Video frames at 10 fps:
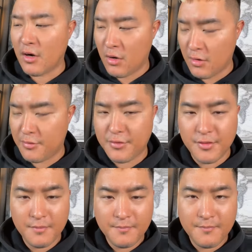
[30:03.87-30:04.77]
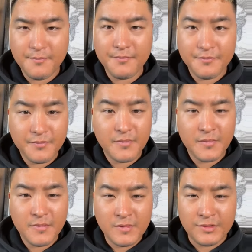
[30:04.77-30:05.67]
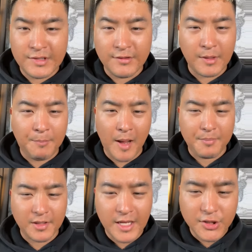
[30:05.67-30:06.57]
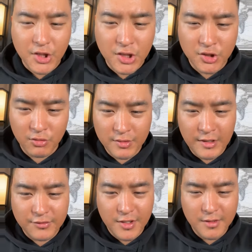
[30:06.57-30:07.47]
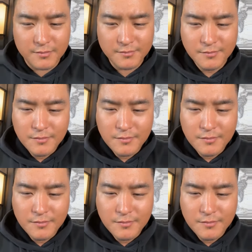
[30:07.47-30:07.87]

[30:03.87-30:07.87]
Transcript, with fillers: the earth. Sounds like population control, doesn't it?